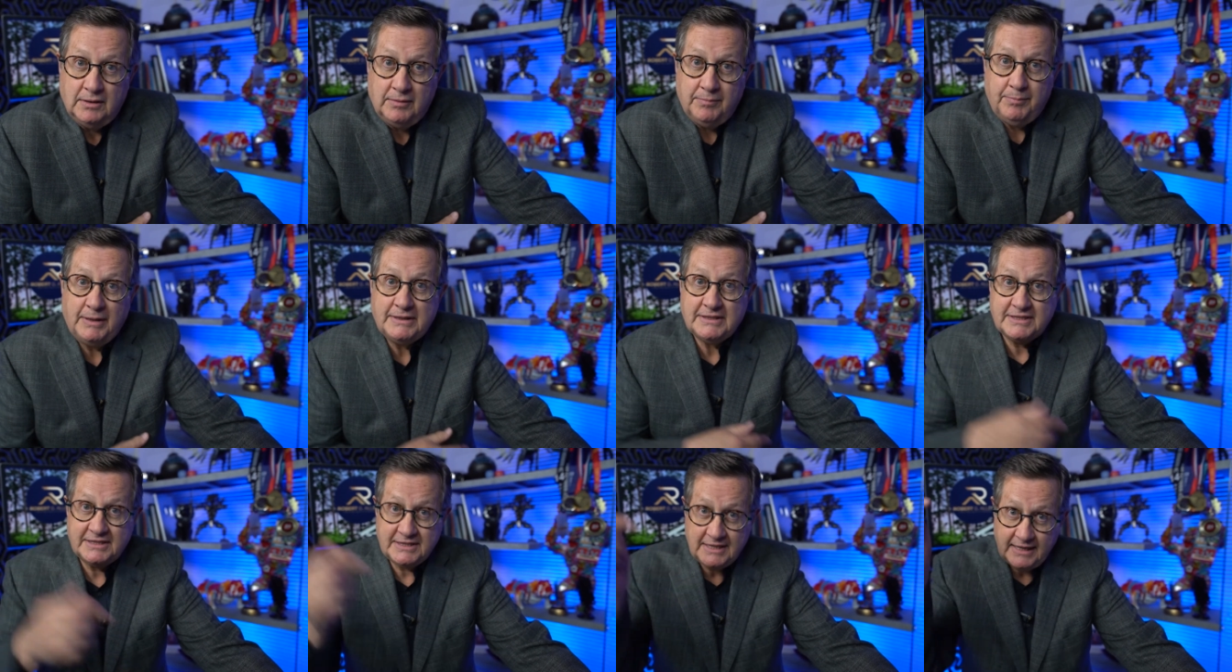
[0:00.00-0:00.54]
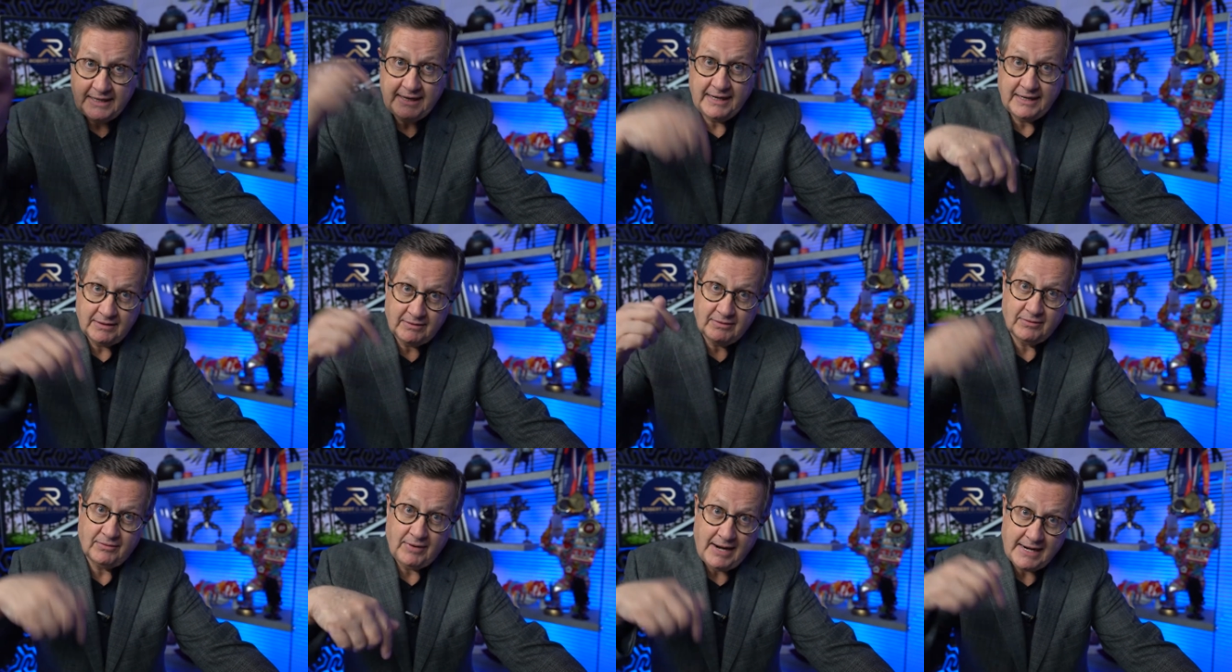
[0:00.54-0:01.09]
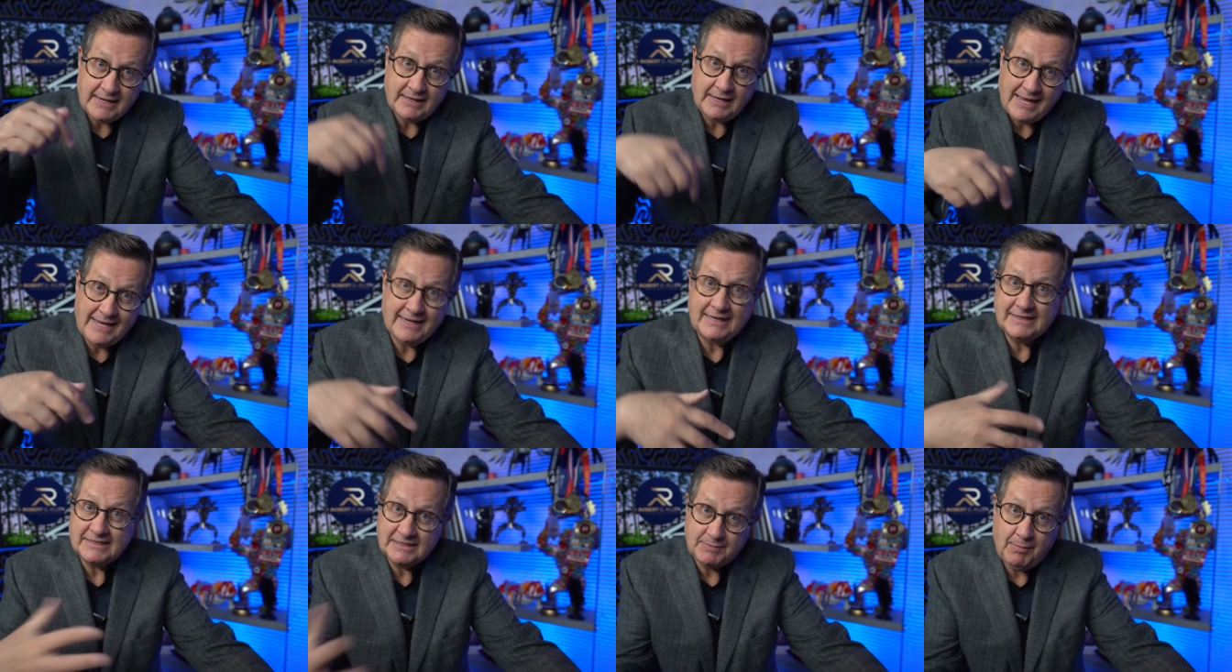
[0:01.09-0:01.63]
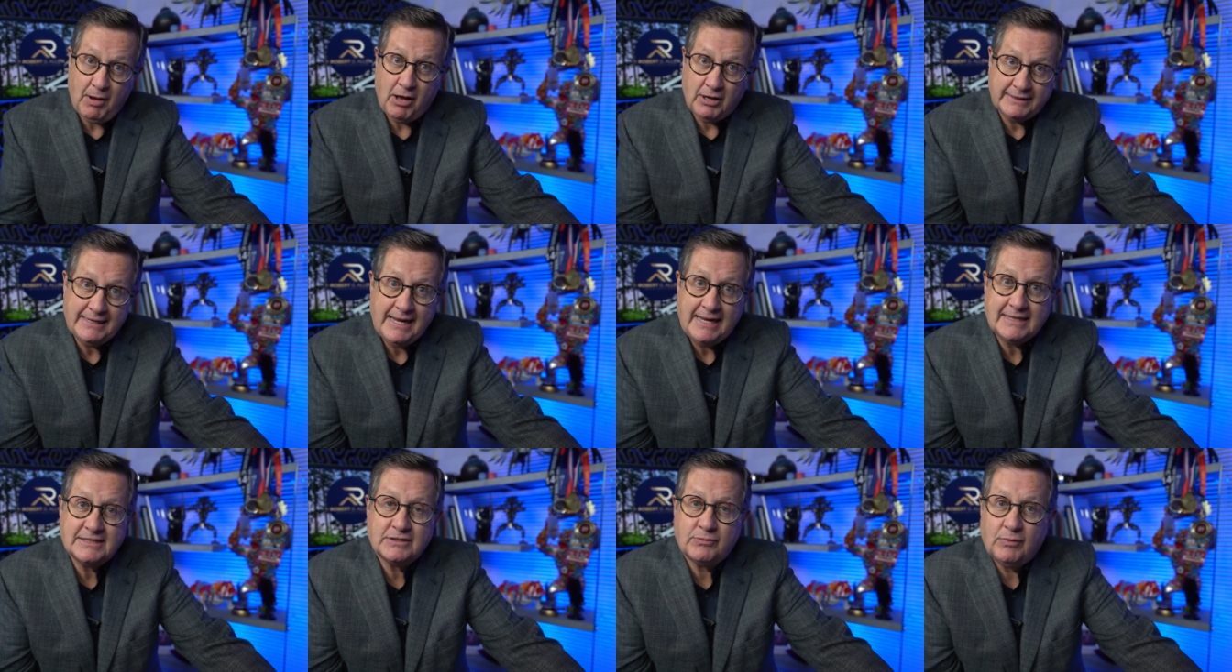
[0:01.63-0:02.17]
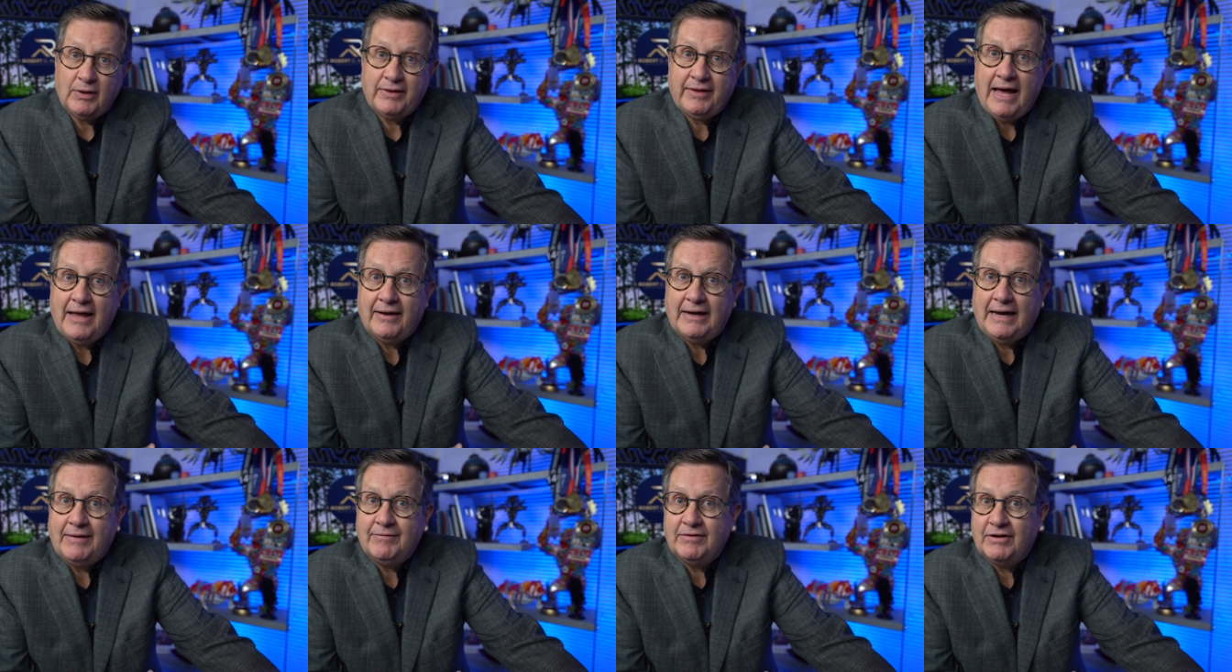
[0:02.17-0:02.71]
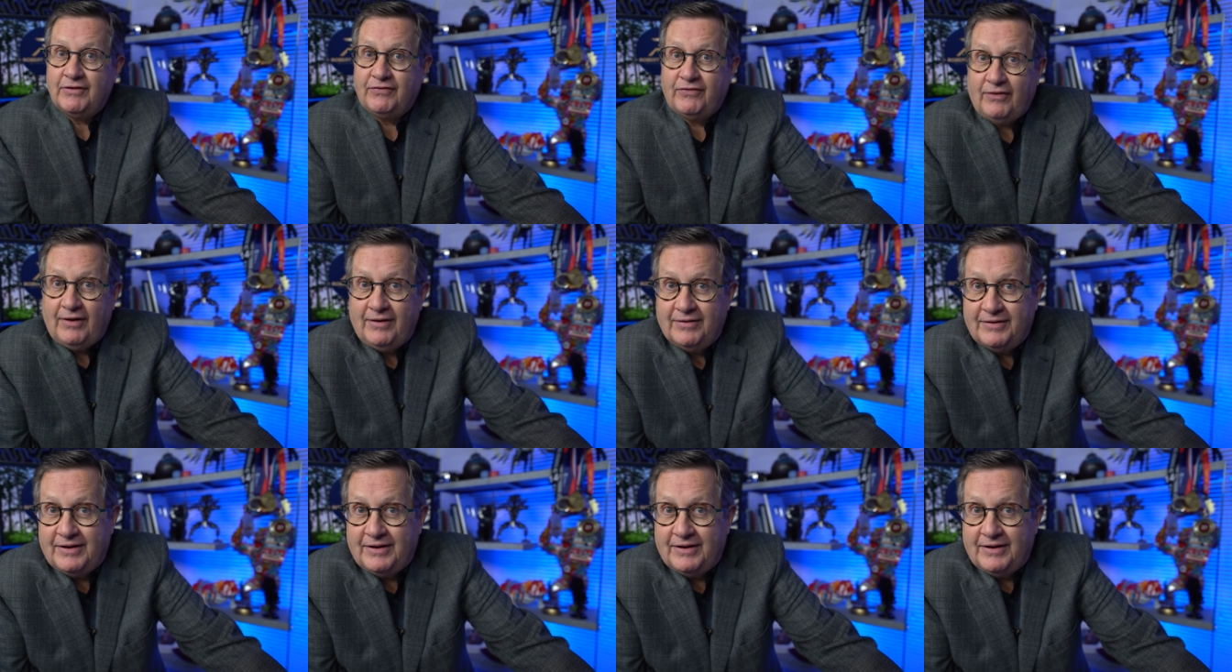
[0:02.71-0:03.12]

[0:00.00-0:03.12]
but sitting right at a small desk without having to,